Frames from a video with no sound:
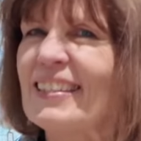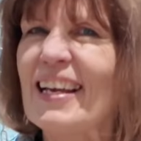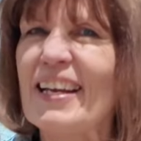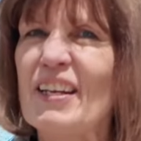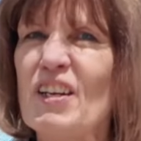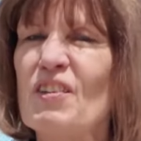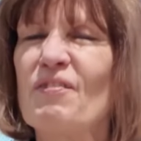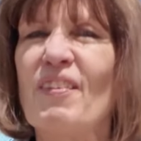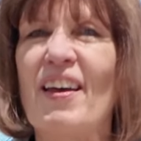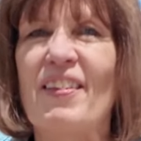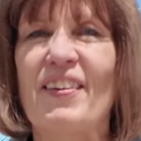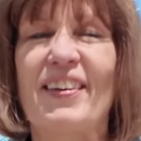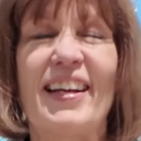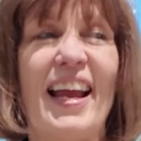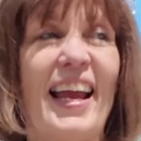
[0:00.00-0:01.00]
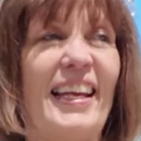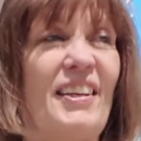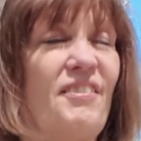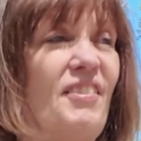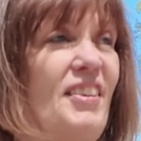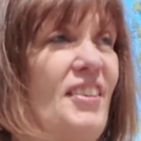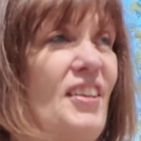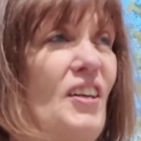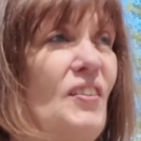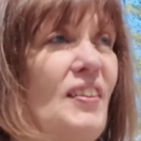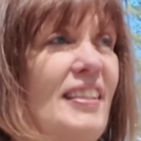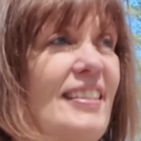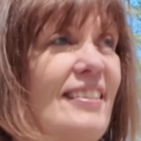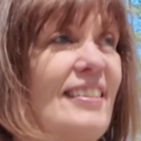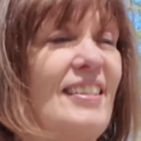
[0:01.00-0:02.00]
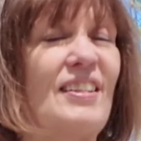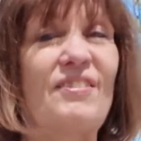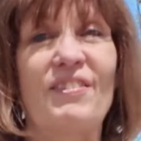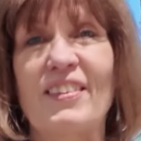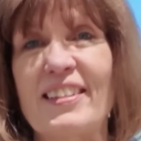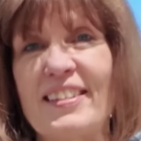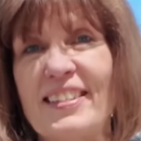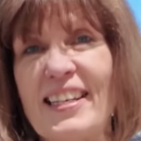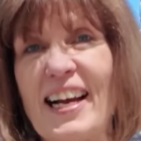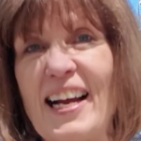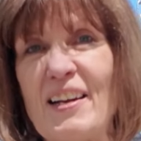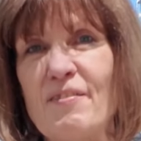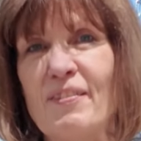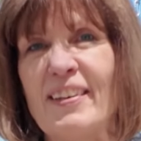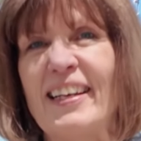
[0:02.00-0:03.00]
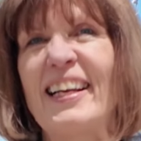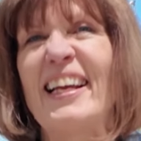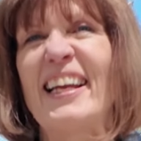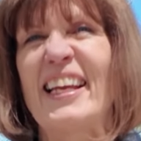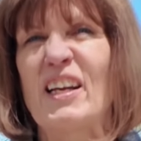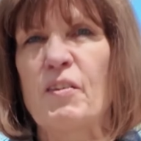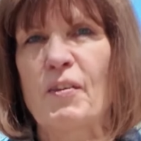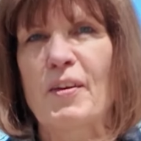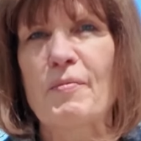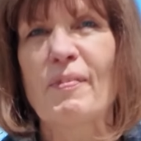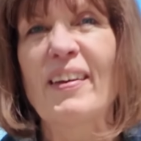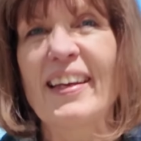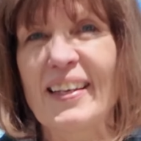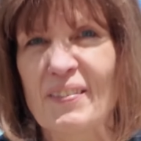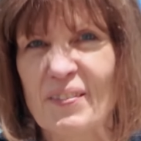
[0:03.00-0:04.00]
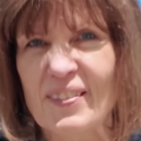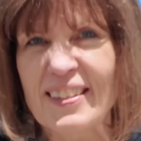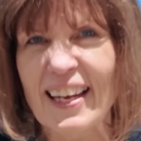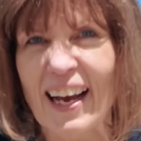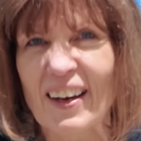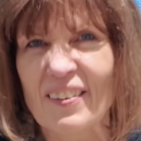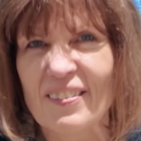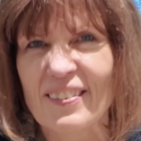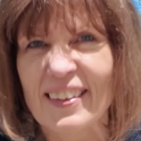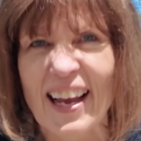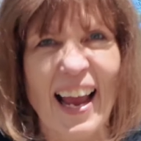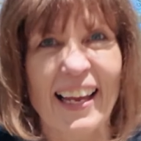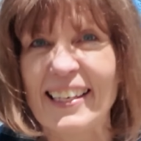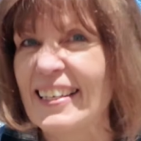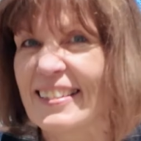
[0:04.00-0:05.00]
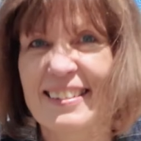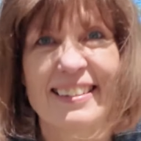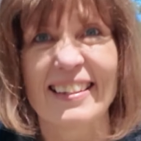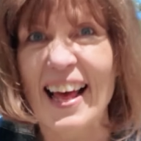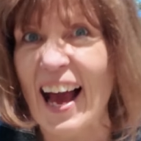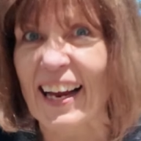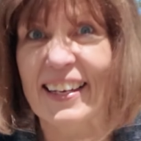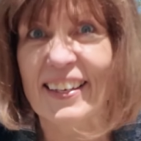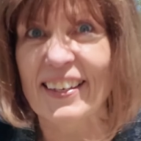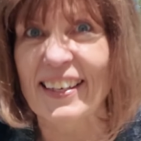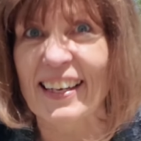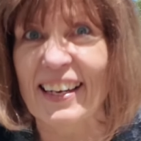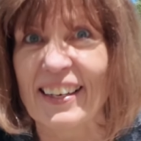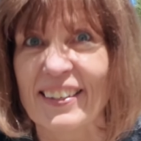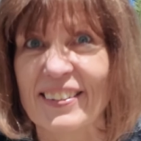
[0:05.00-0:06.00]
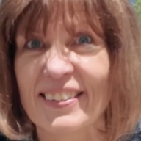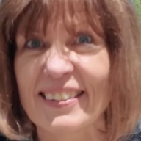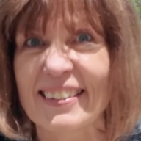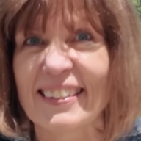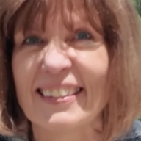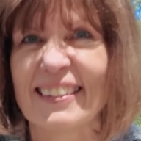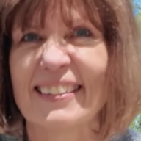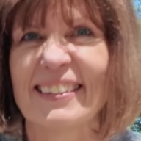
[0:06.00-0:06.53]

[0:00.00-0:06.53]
like your mother, and if you don't listen the first time, he'll repeat himself. And isn't that good news?